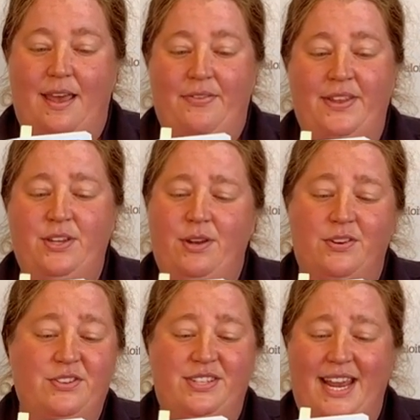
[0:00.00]
They don't
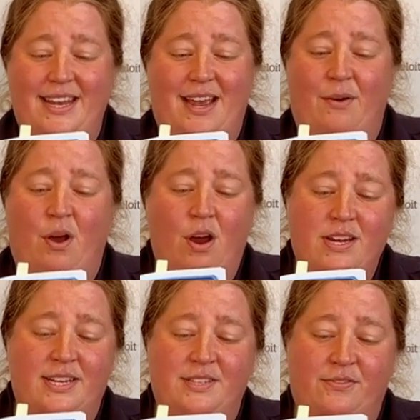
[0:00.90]
understand how hard
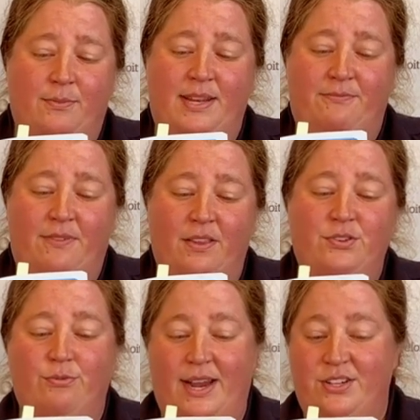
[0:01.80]
it is for me to follow
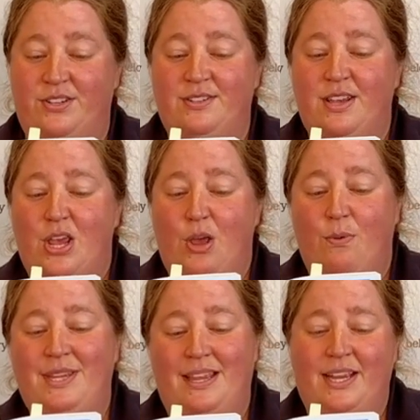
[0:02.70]
directions
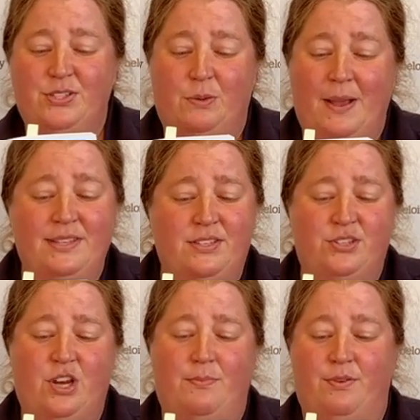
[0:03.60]
when the electric pencil
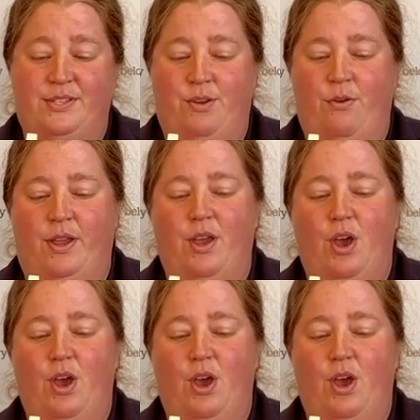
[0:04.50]
sharpener is going,